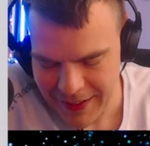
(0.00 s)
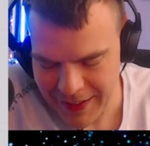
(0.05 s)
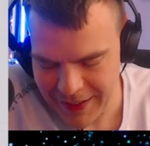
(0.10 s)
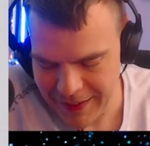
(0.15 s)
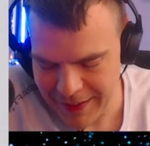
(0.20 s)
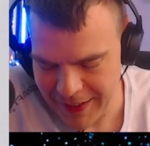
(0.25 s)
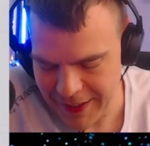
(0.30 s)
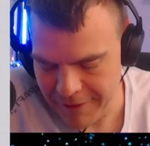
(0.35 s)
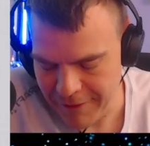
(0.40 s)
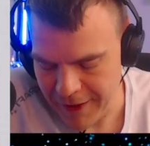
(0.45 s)

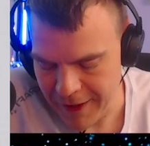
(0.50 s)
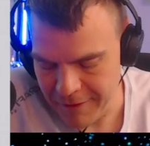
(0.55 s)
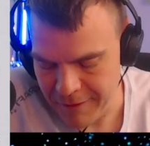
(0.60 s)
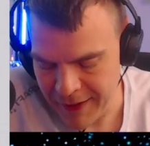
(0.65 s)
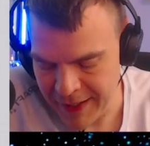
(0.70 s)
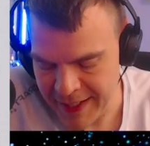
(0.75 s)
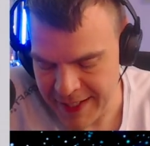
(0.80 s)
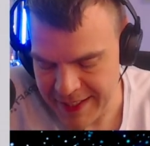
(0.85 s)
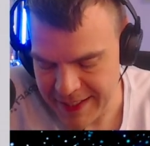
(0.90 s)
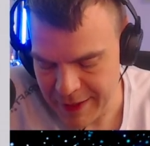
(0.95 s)
If I
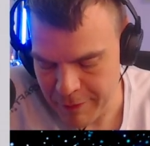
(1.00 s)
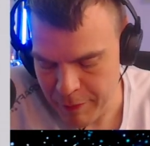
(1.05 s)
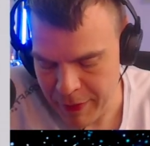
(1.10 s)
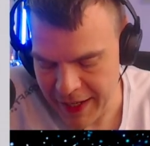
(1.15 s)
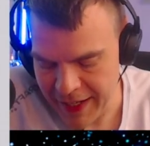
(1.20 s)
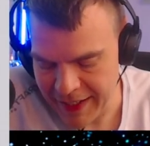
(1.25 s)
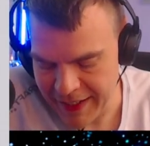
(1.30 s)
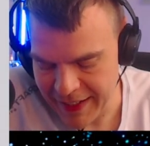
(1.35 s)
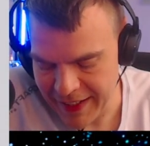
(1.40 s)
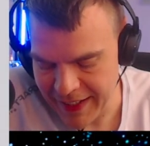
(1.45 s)
finish the
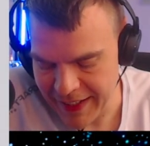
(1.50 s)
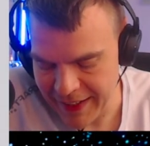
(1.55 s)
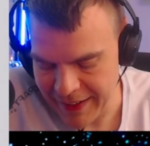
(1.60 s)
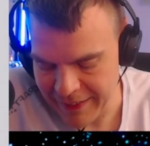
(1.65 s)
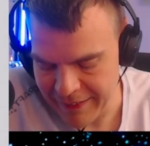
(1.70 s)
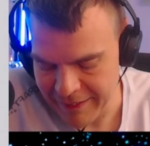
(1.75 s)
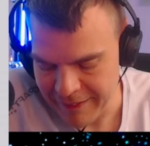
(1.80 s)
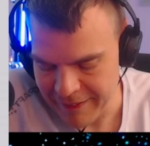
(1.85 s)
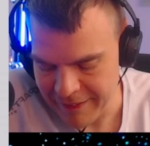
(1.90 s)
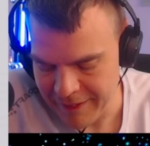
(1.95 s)

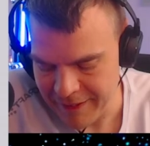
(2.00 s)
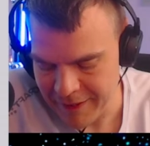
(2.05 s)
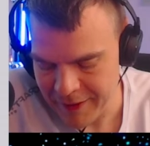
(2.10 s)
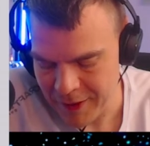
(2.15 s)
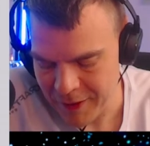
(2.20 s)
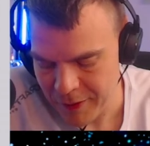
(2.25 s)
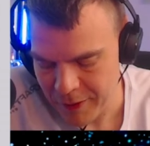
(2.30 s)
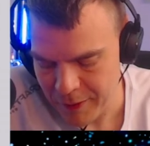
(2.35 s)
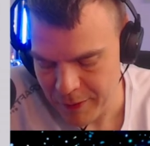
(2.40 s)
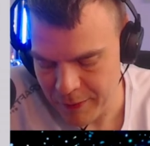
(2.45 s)
painting
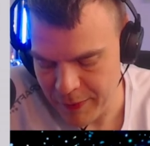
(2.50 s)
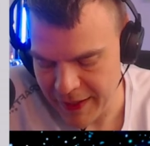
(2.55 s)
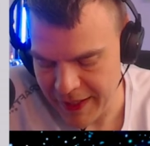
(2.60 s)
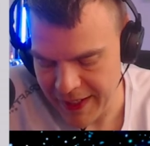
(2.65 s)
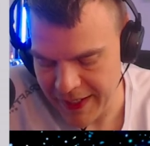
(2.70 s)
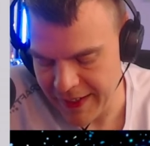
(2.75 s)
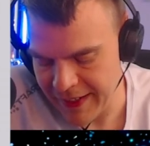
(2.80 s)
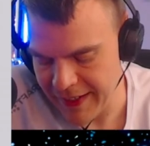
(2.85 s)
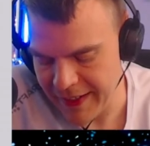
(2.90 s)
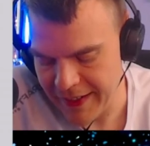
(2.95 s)

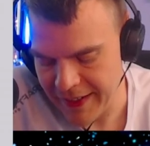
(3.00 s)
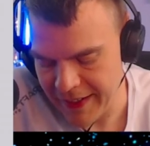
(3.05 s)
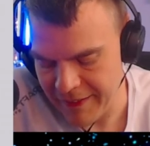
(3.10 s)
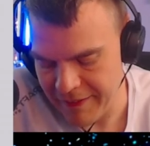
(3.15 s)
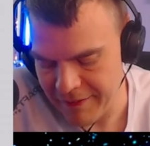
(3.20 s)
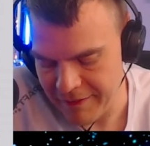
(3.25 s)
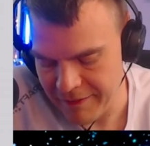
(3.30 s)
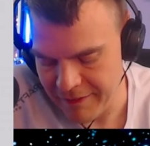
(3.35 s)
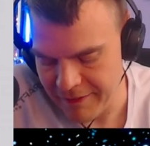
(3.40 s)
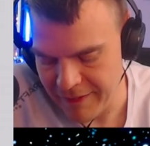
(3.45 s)
within a
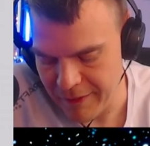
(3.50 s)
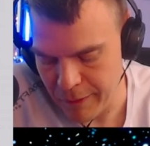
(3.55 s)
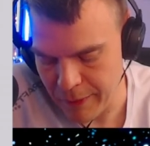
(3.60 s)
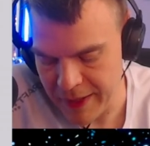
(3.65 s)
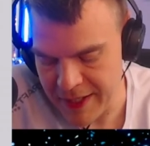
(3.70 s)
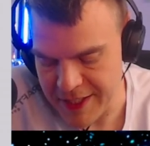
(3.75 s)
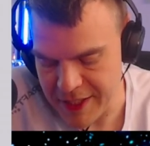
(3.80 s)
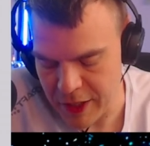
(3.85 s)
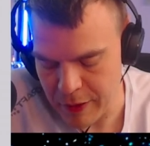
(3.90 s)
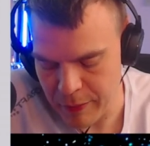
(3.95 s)

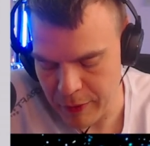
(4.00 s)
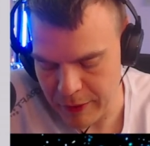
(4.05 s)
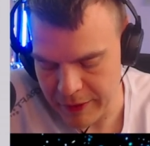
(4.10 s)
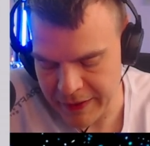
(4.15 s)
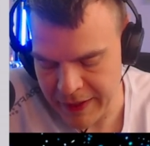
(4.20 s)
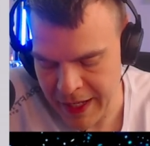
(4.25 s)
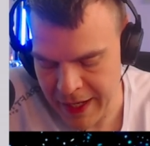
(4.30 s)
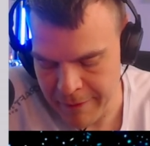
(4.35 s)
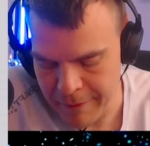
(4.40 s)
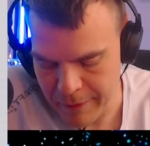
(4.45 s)
reasonable
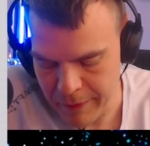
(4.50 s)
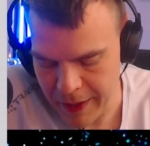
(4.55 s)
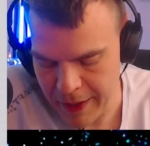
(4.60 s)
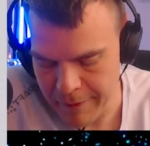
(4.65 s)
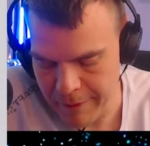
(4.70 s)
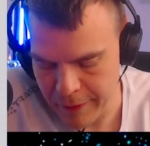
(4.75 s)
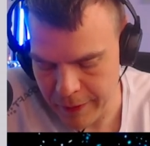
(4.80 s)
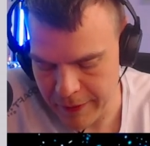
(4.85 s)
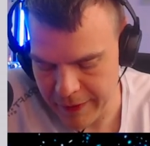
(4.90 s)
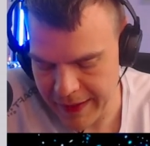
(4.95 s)
time frame
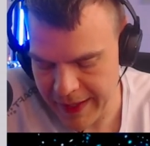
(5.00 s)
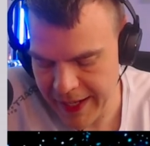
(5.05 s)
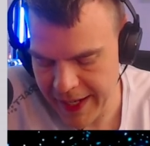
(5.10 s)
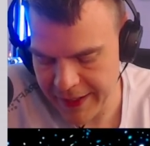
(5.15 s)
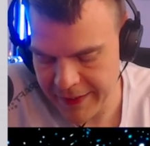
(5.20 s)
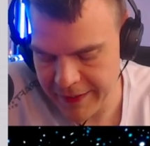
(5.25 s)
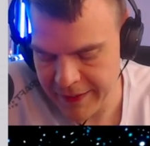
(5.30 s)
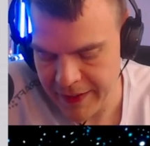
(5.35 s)
for that,